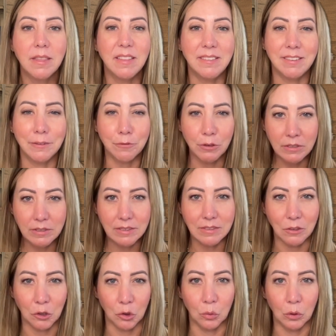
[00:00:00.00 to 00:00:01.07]
The difference
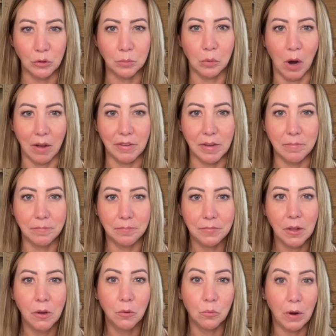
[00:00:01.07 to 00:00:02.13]
is our gross profit,
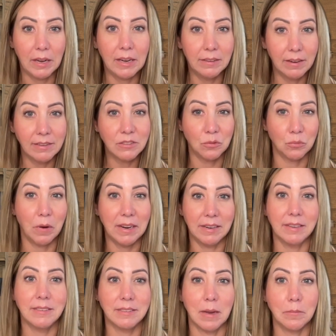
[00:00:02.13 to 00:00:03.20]
recognized right
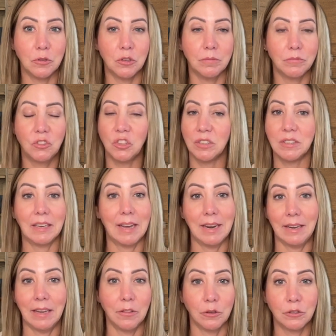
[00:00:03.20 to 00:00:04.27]
at inception, just like
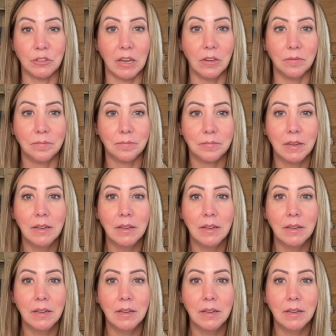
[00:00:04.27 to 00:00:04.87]
any other sale.